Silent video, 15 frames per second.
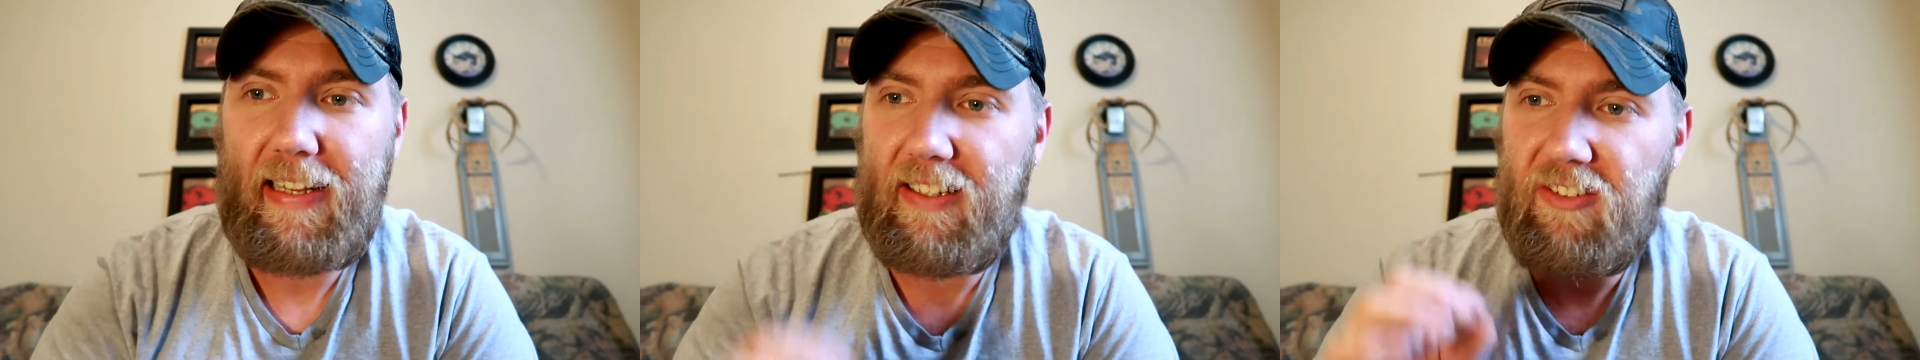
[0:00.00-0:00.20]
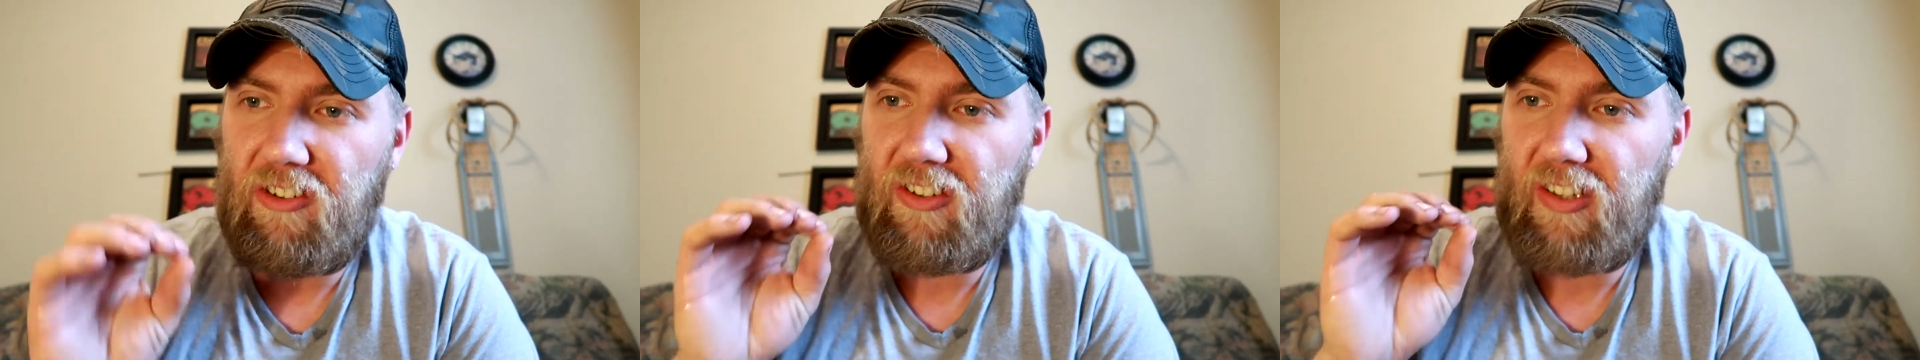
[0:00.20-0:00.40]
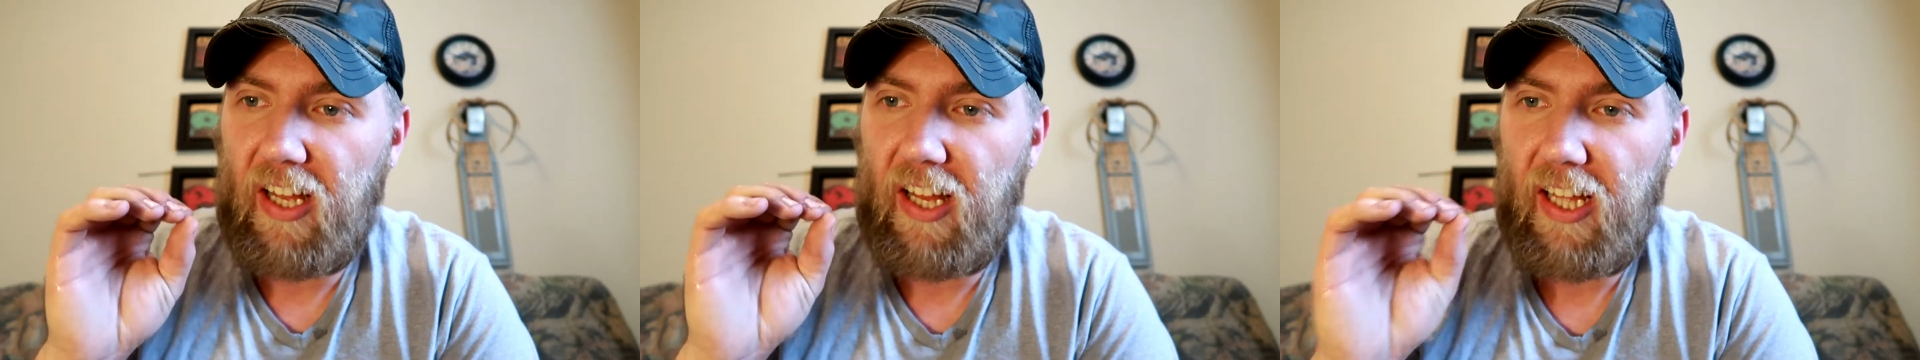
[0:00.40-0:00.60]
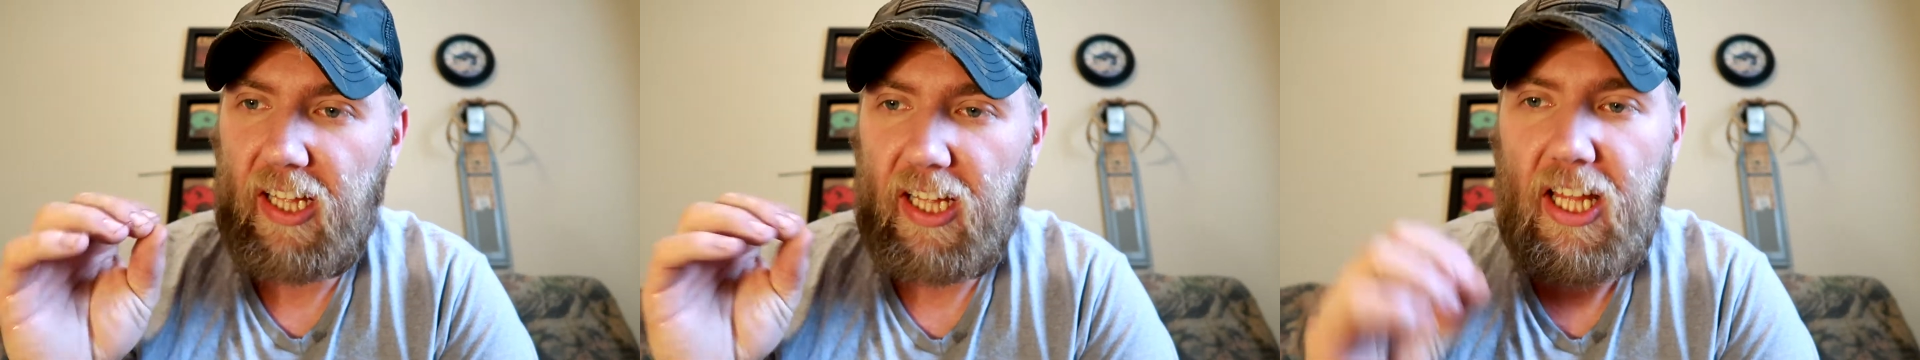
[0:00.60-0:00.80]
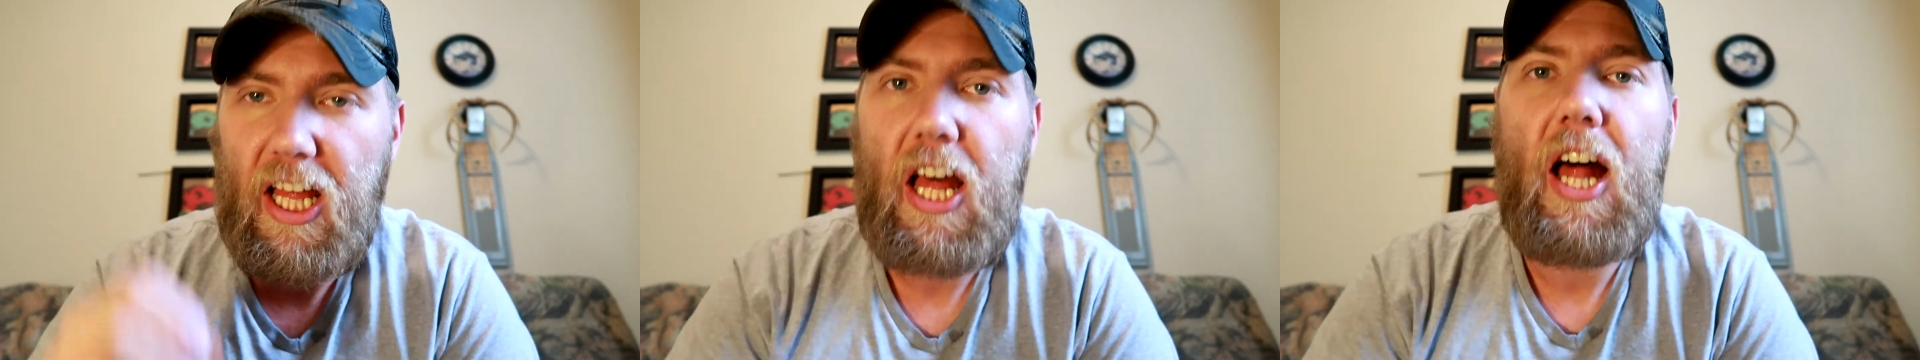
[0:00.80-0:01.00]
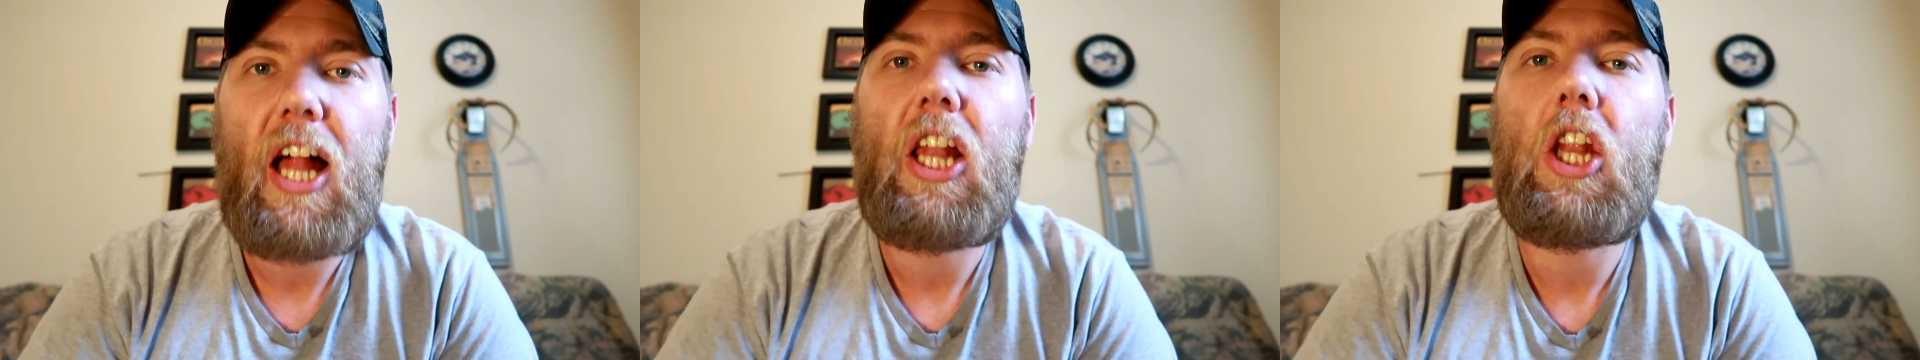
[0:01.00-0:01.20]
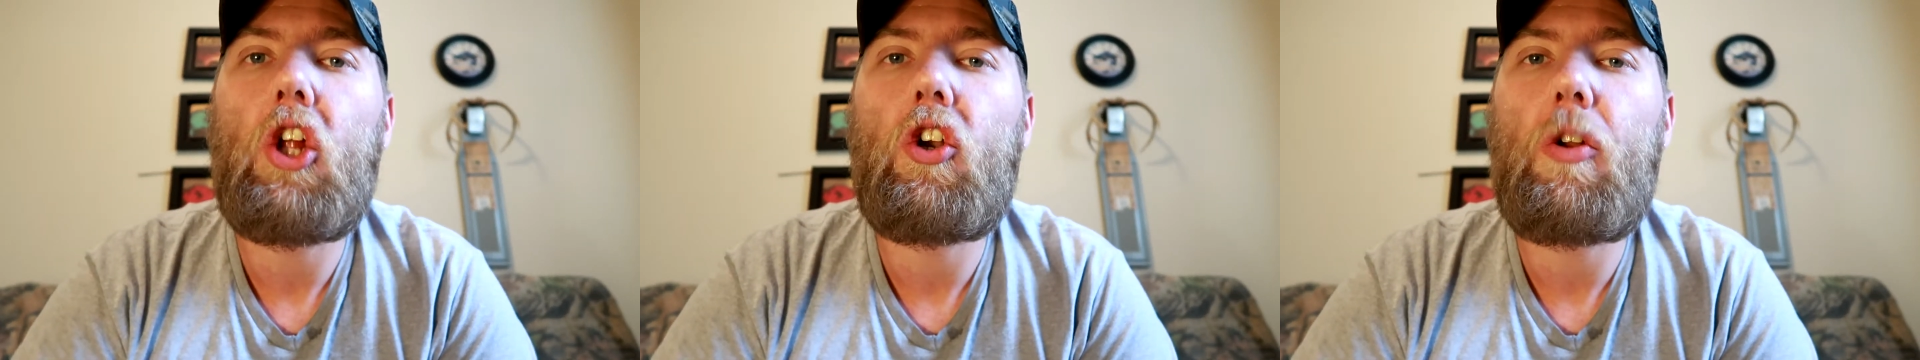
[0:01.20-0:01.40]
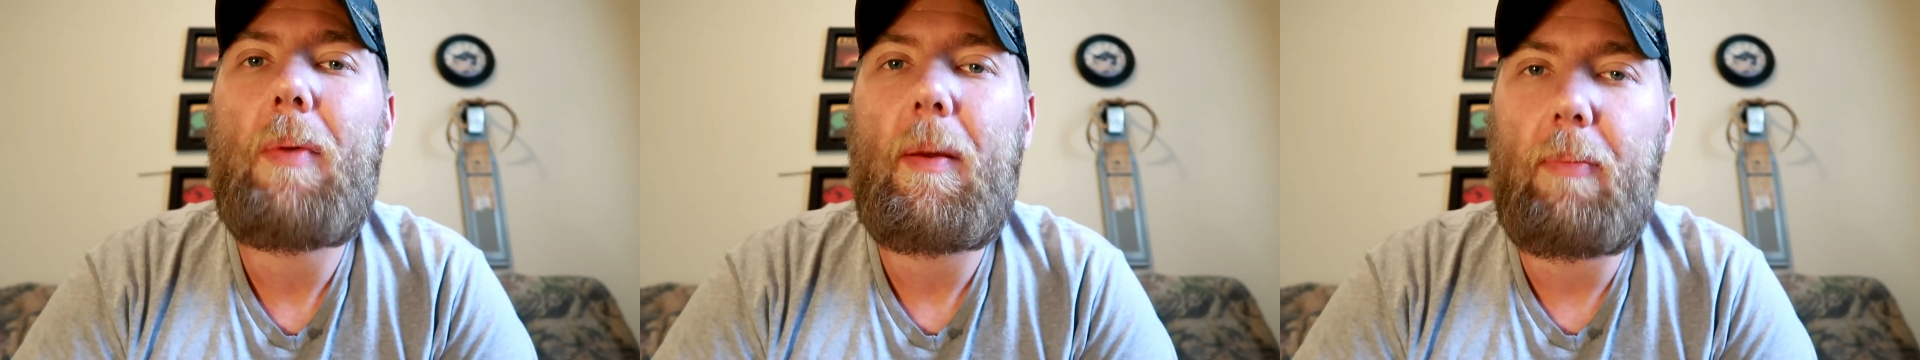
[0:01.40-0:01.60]
It just uh, a
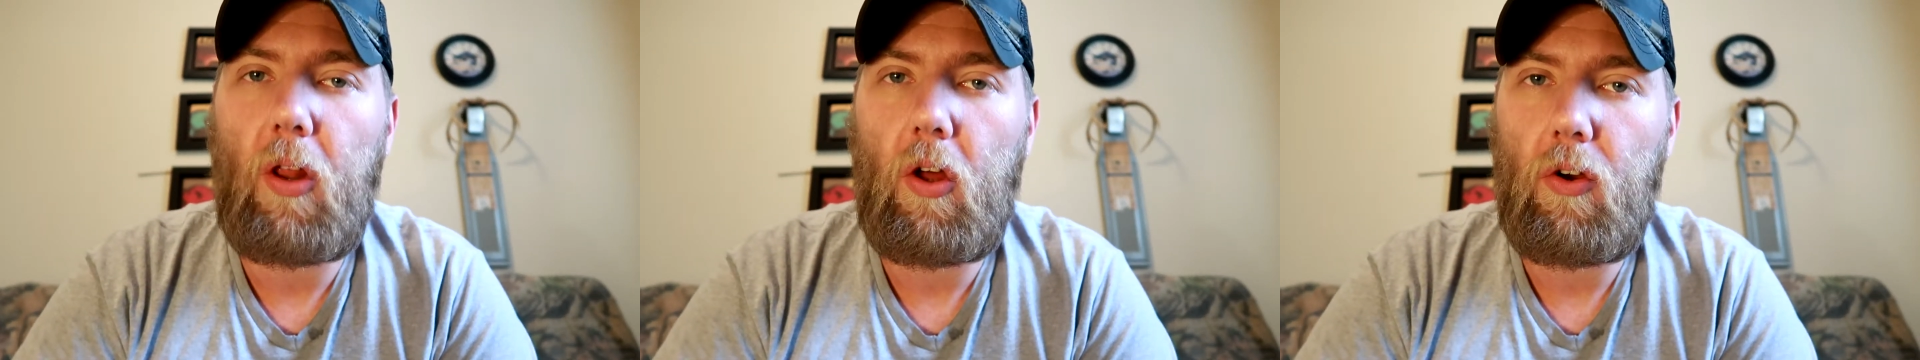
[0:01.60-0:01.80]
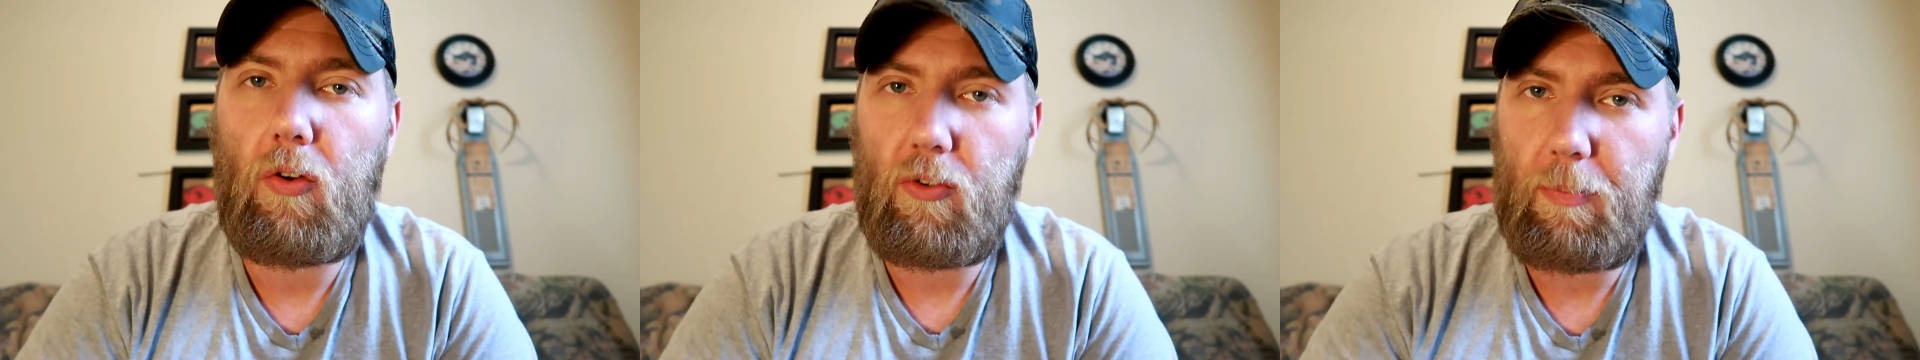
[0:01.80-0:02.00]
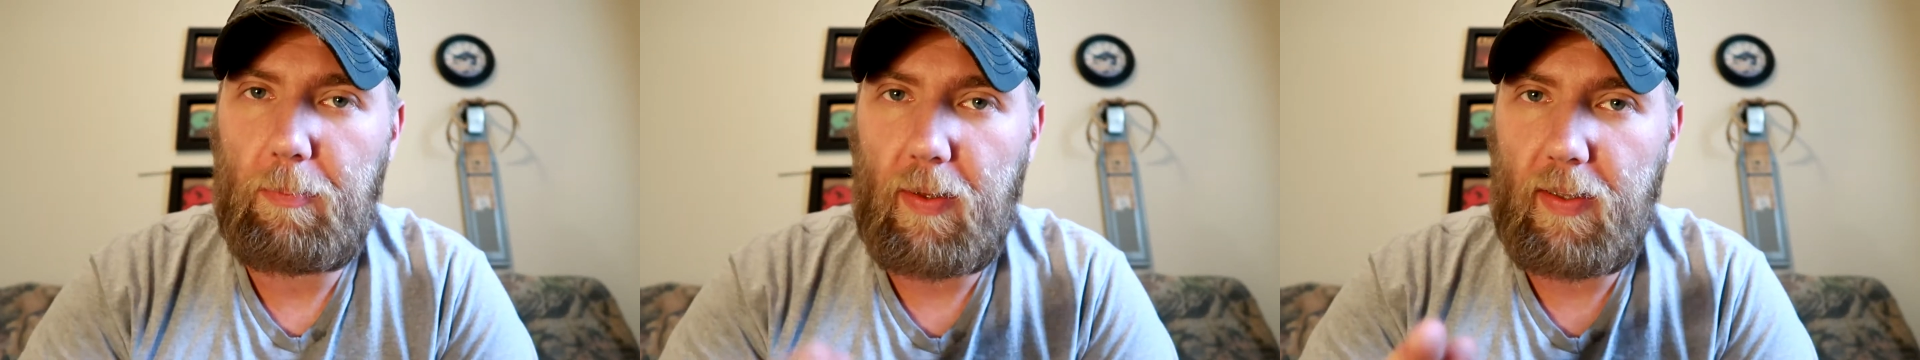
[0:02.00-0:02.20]
little bit blows,